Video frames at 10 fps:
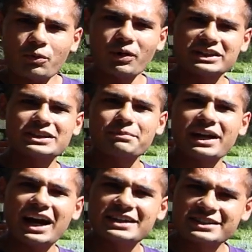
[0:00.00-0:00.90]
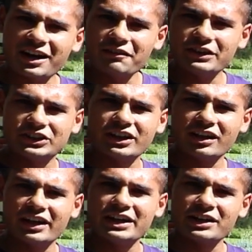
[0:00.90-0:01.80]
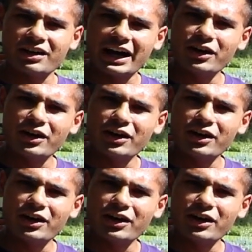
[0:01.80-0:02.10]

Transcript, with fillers: What's up guys, Car Vision LA here.